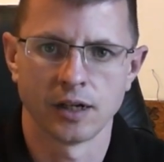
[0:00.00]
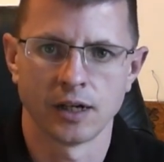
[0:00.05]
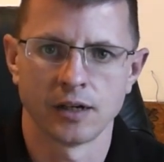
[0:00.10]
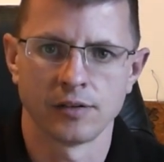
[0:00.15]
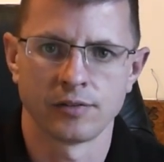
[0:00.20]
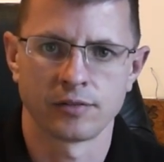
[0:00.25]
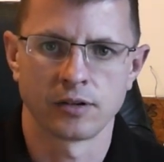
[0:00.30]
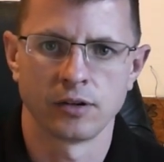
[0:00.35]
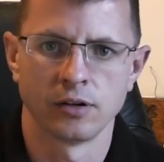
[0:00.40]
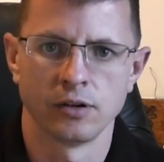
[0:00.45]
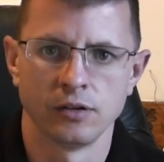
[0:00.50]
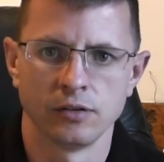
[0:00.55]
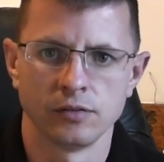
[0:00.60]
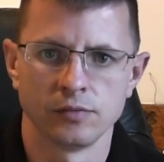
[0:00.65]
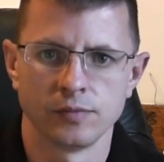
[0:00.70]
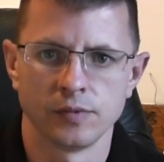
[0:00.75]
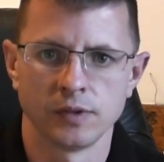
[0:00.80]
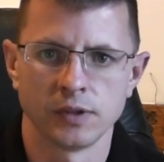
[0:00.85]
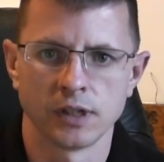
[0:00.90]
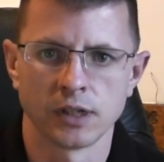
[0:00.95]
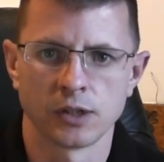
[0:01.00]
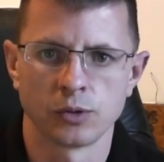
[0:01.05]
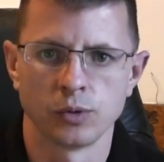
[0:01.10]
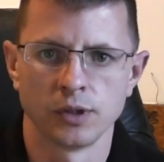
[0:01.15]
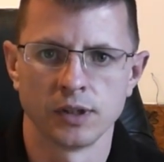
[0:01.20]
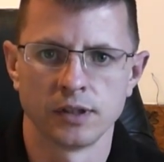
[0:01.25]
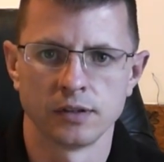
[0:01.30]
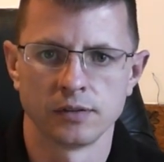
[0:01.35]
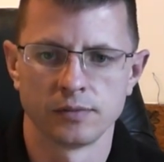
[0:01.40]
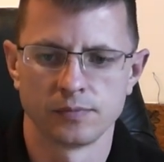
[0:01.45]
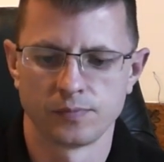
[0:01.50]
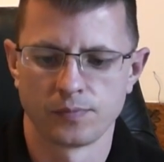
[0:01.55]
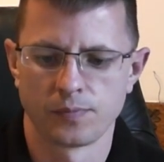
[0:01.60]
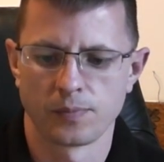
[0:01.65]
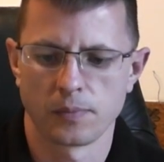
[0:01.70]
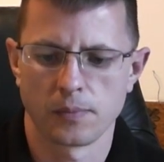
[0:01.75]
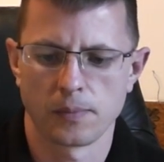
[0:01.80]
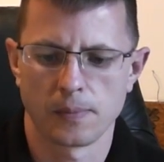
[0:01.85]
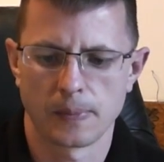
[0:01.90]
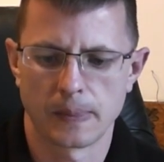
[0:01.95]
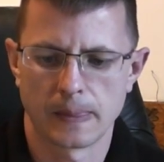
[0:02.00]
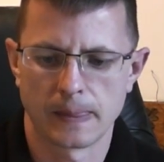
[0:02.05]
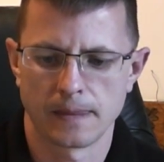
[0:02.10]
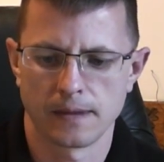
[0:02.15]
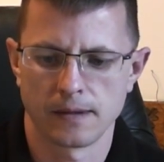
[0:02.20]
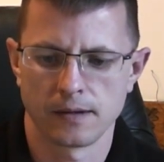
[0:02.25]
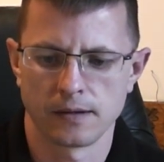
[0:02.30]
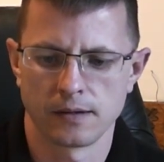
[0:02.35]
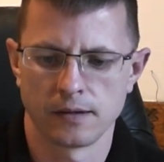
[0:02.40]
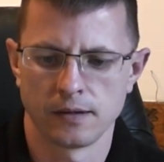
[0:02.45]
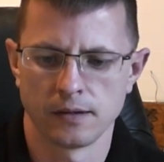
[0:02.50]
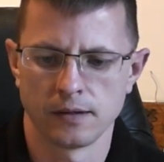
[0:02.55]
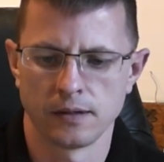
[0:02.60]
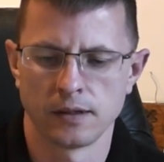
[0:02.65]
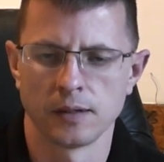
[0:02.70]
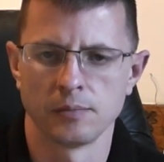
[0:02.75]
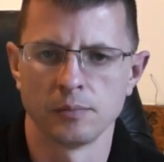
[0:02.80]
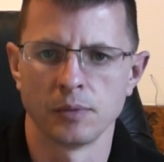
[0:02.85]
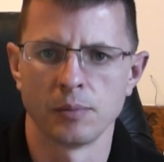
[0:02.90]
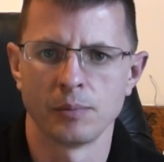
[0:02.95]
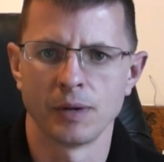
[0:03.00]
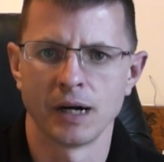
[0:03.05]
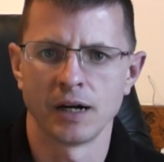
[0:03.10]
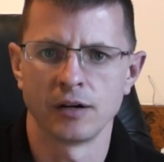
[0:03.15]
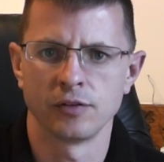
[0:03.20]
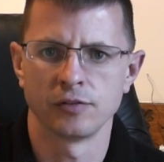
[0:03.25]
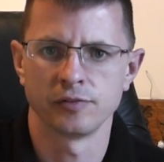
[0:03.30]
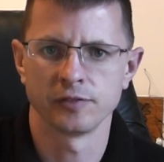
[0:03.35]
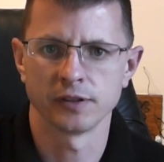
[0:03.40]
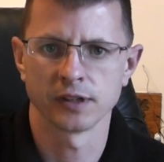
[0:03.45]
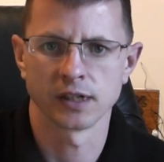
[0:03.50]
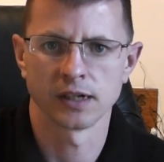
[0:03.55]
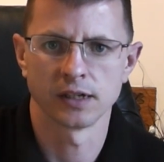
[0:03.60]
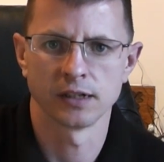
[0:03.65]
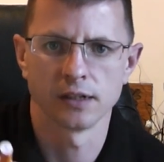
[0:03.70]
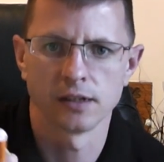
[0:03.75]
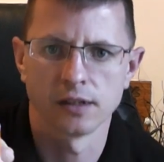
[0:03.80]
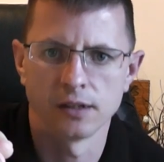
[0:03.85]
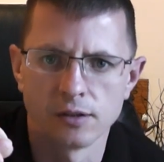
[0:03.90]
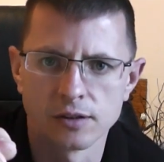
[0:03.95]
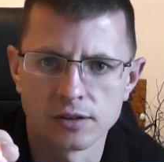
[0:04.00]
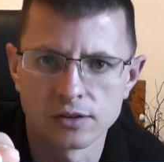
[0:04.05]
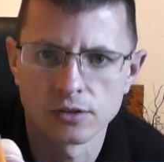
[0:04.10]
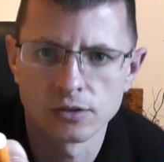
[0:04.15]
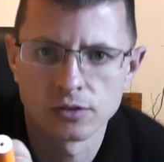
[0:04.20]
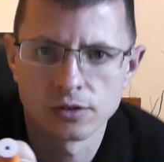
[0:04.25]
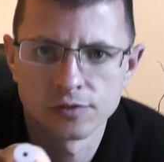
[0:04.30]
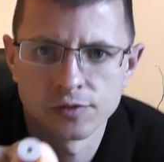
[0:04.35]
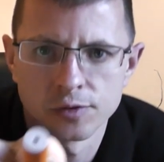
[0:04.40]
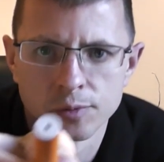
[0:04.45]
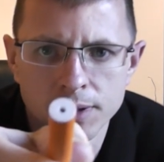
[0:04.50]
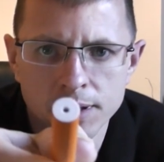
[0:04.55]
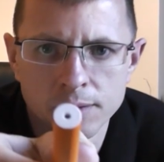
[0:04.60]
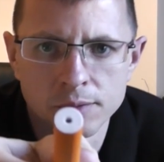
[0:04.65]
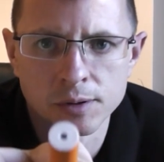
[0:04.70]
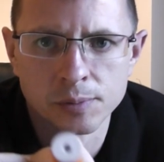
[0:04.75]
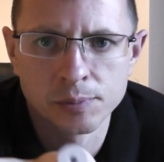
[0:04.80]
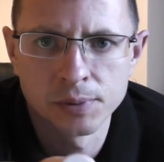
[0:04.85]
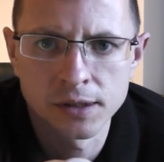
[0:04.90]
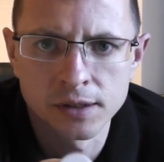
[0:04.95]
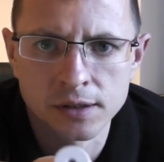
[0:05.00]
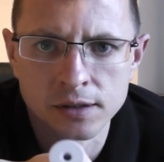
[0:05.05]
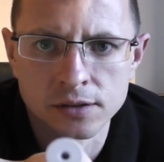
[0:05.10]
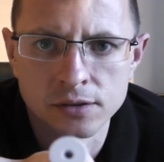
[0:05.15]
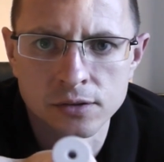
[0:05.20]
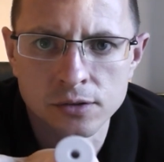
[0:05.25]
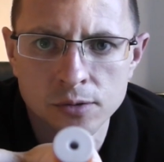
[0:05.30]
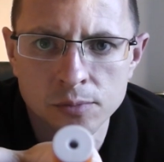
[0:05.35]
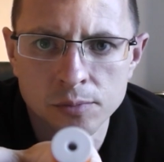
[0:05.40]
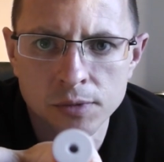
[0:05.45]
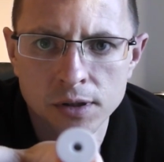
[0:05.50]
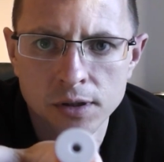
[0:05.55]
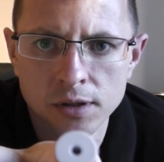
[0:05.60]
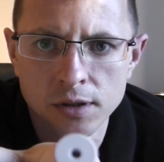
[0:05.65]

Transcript: I've got liquid in my mouth again. I don't know if you'll be able to pick this up.